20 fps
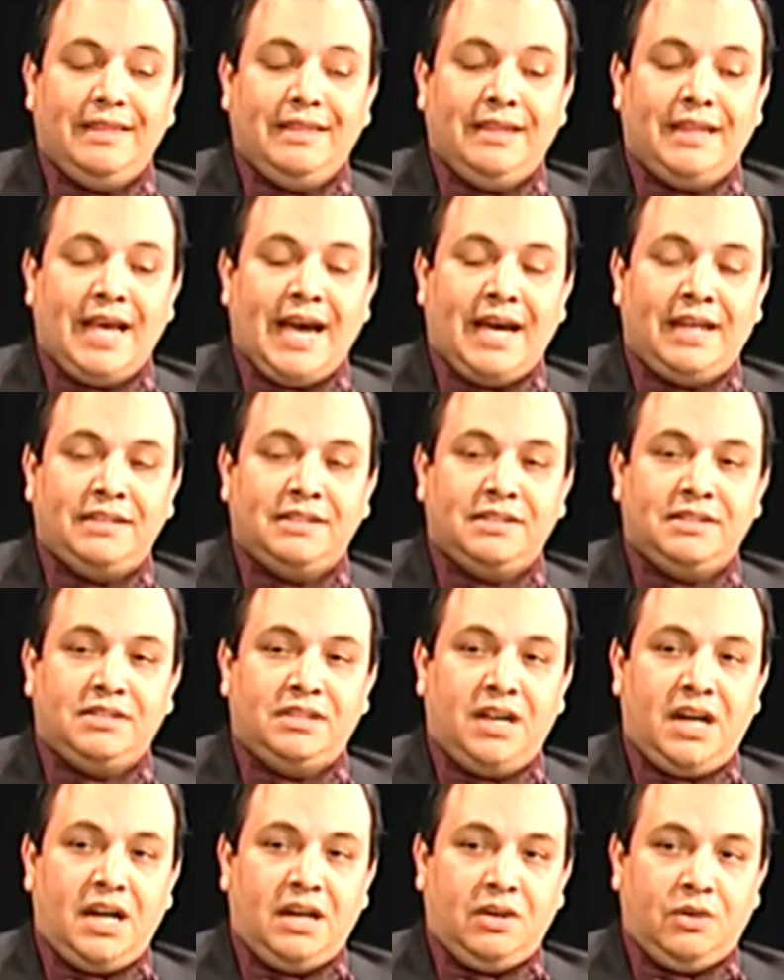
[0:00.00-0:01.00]
That does
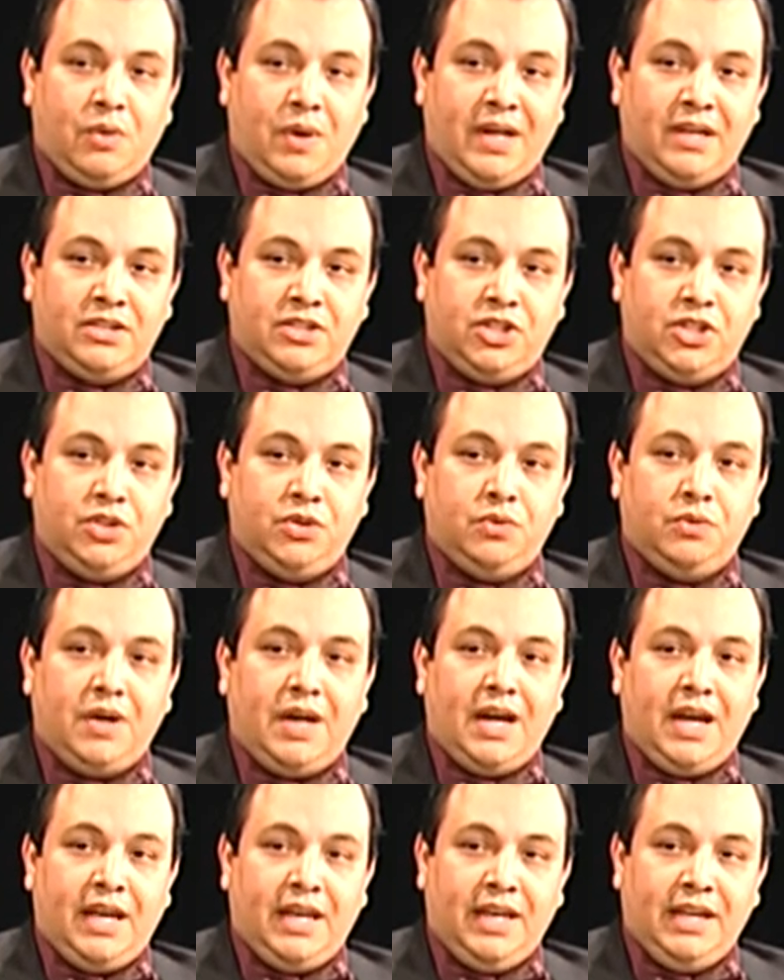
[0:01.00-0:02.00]
not grant you
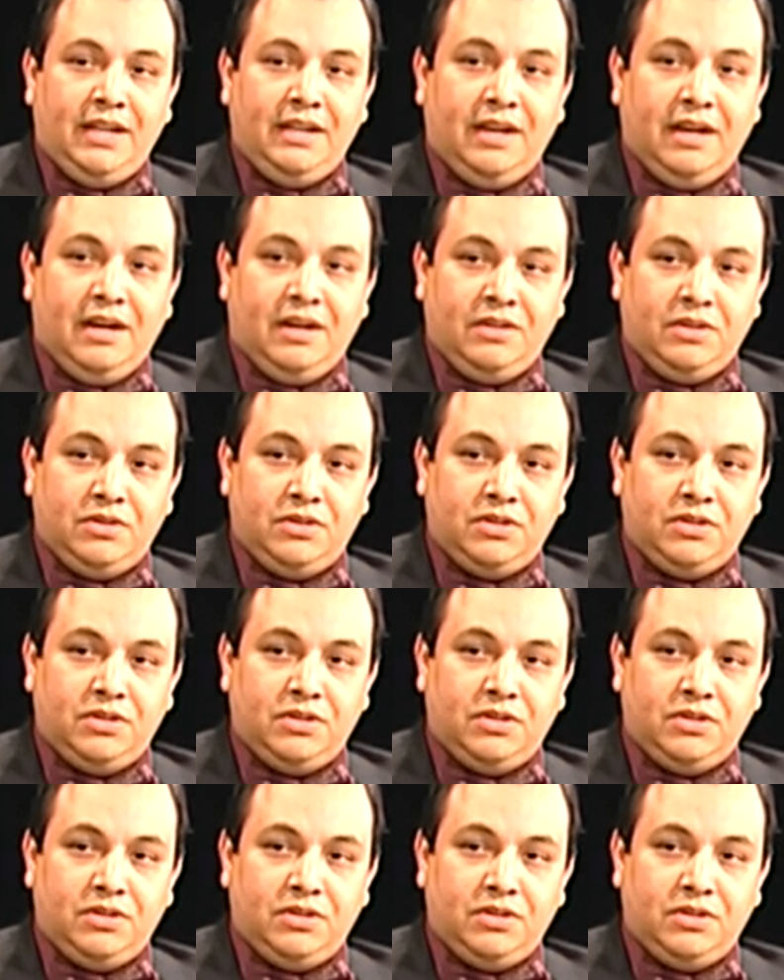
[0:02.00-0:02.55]
any other